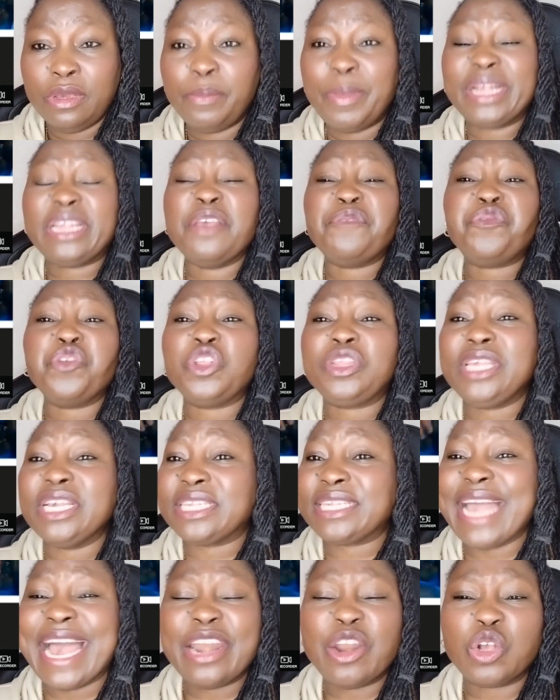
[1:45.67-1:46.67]
But if you
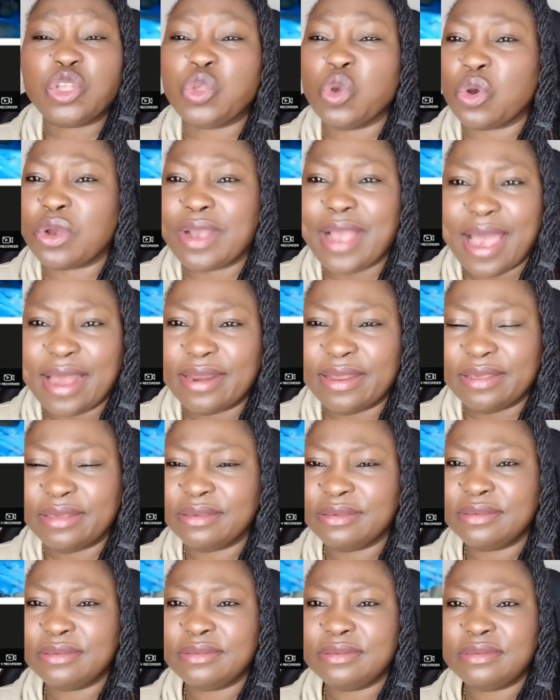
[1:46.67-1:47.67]
decide not to
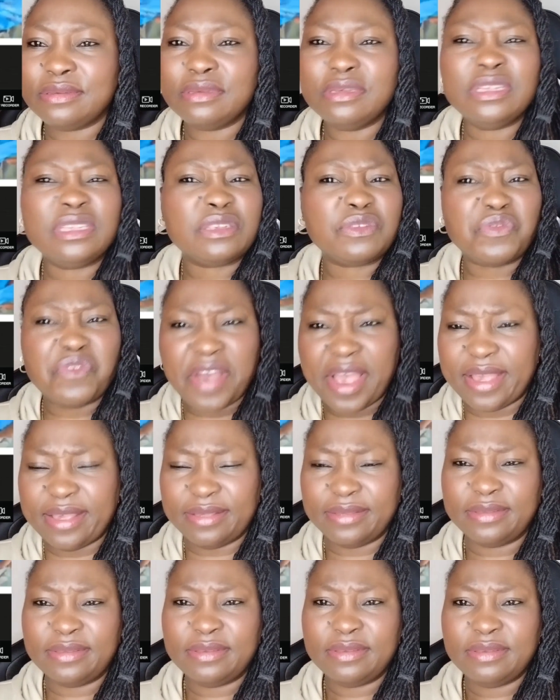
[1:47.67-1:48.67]
carry, it's
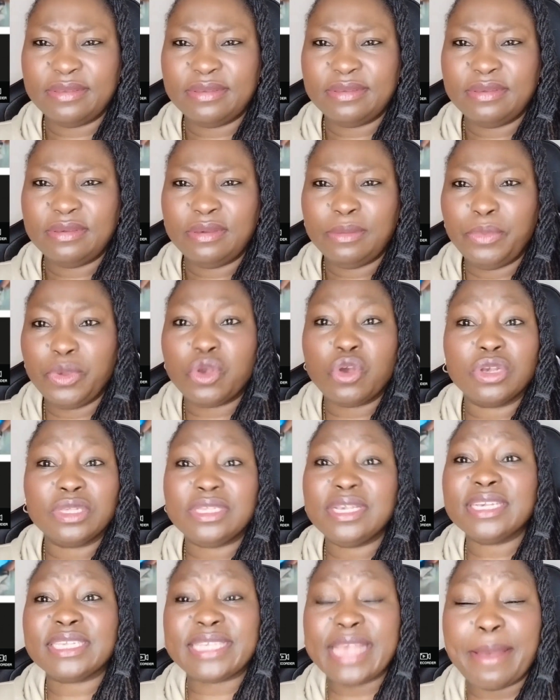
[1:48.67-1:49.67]
fine.
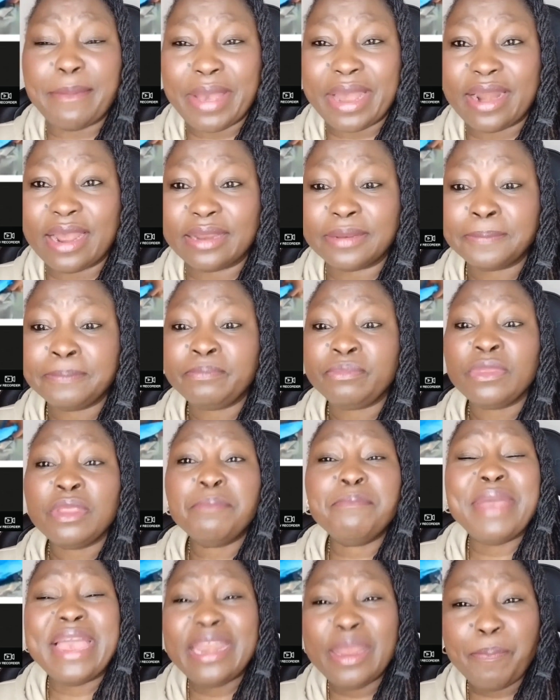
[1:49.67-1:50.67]
Because this time around,
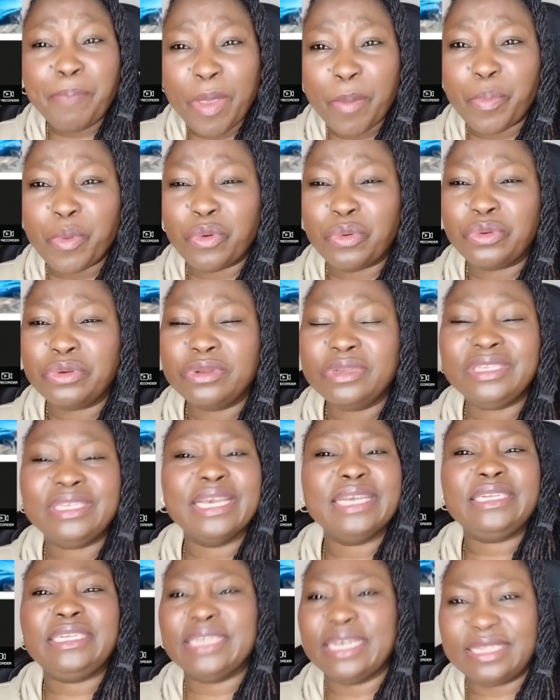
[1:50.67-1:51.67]
many people,
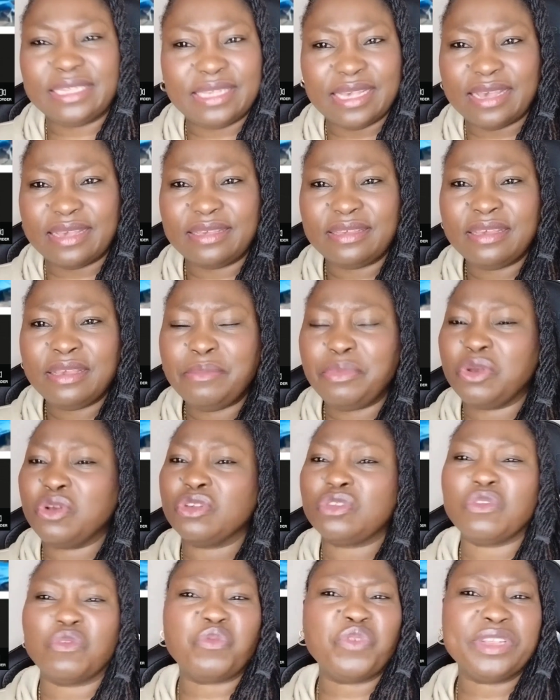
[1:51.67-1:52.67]
they jet set
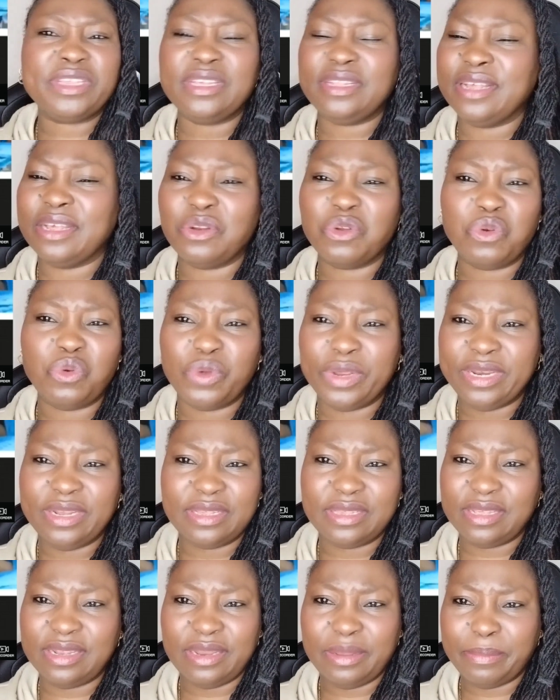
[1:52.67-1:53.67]
because of what they don't know
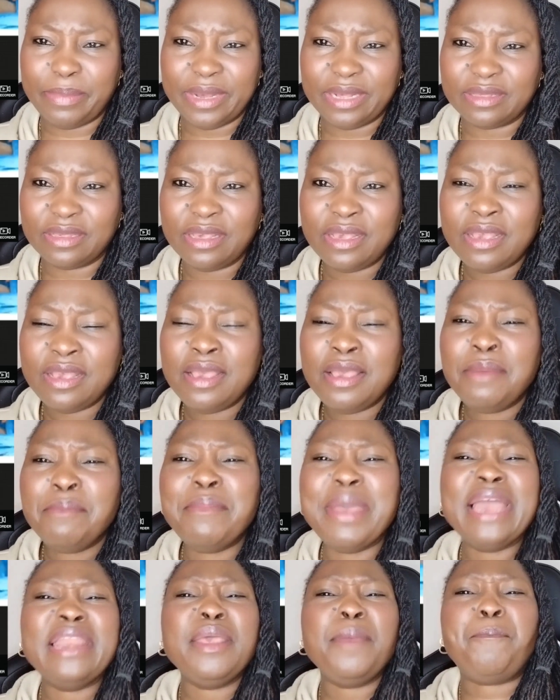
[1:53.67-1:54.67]
anything about.
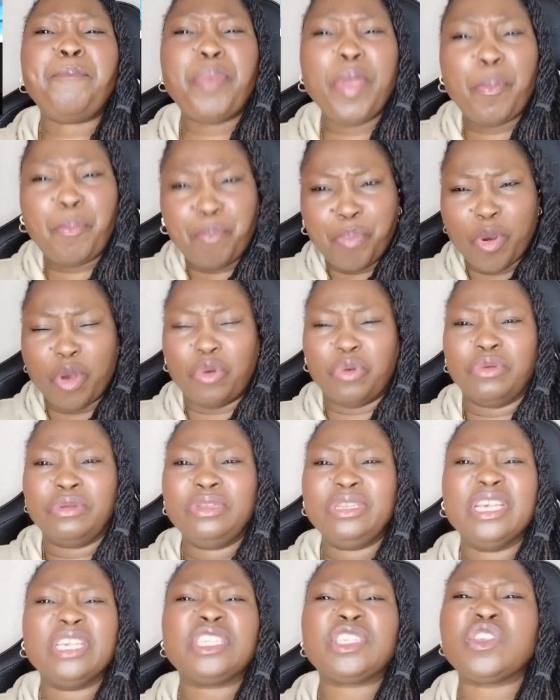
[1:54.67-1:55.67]
Many
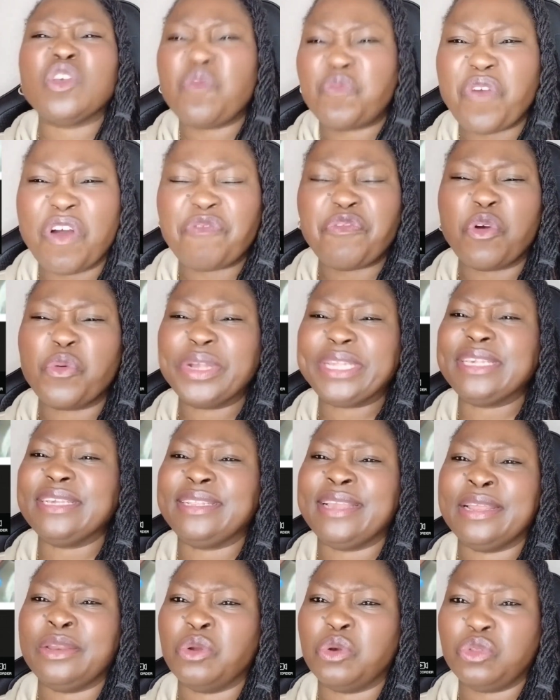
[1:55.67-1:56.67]
people, they suffer for what
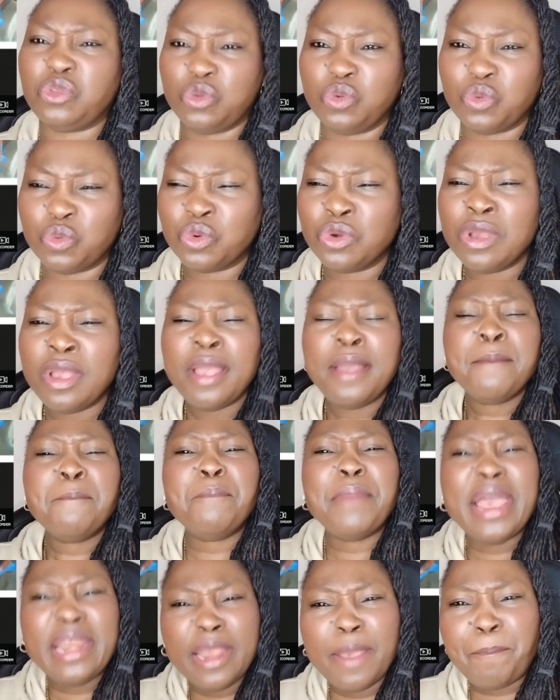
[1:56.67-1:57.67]
they not do.
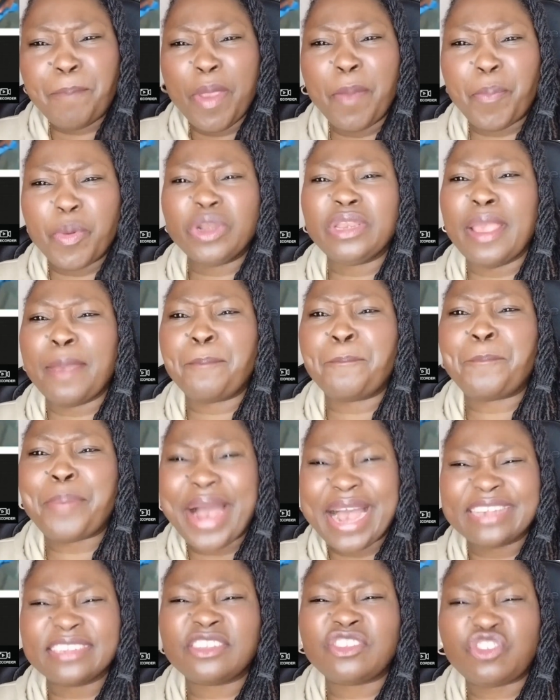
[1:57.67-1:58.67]
Many people, they
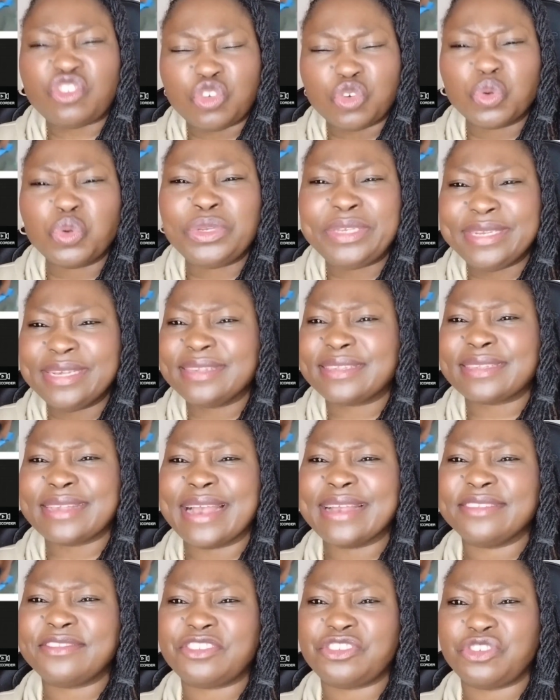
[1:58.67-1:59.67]
pass through this
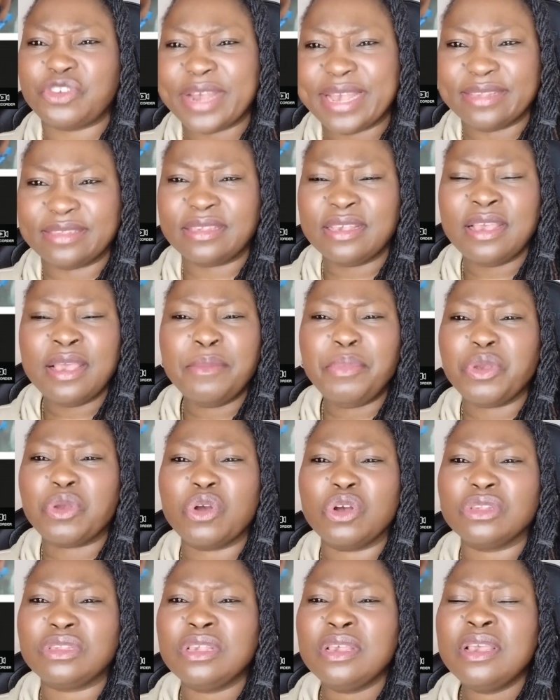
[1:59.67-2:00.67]
kind of stress
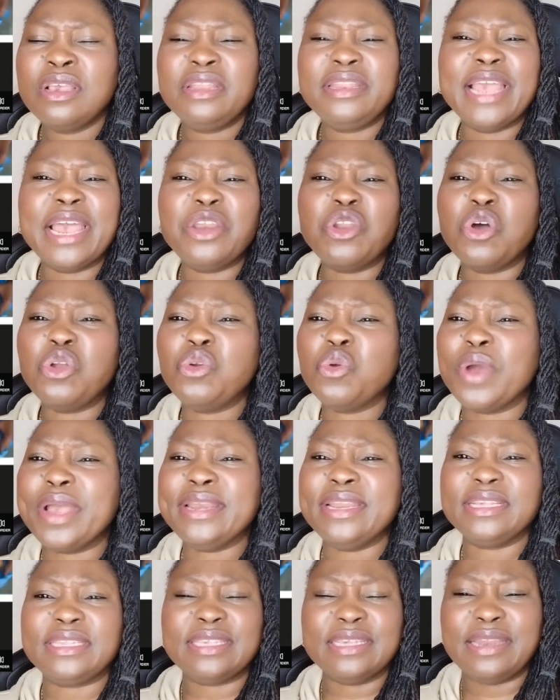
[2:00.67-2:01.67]
because they don't know
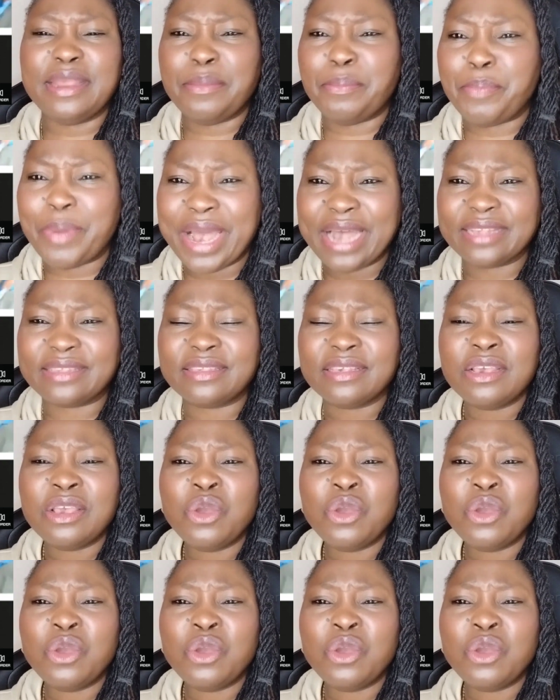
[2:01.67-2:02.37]
anything about